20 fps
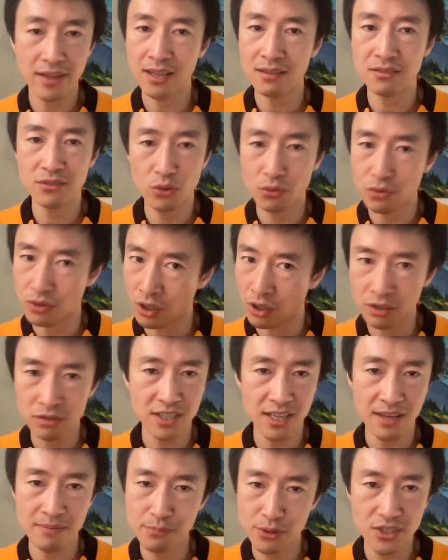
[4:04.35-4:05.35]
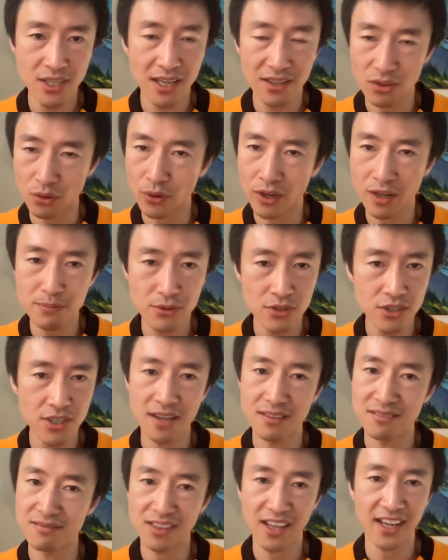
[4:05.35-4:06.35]
then you earn ten percent, twenty
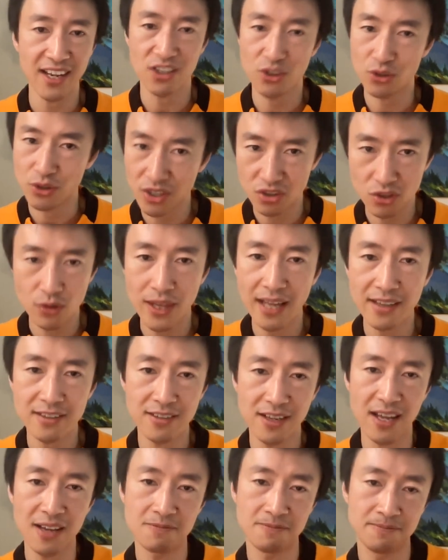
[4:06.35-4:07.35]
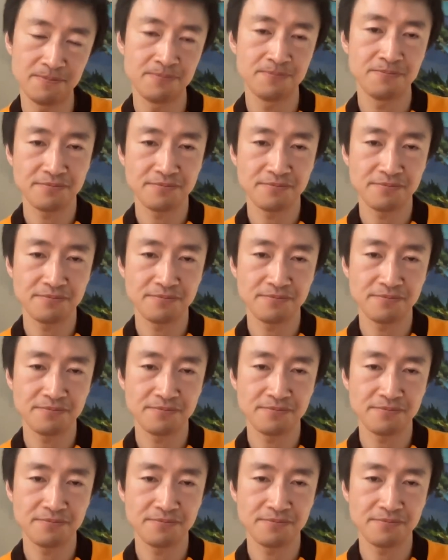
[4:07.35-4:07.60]
percent. Like you can do that today.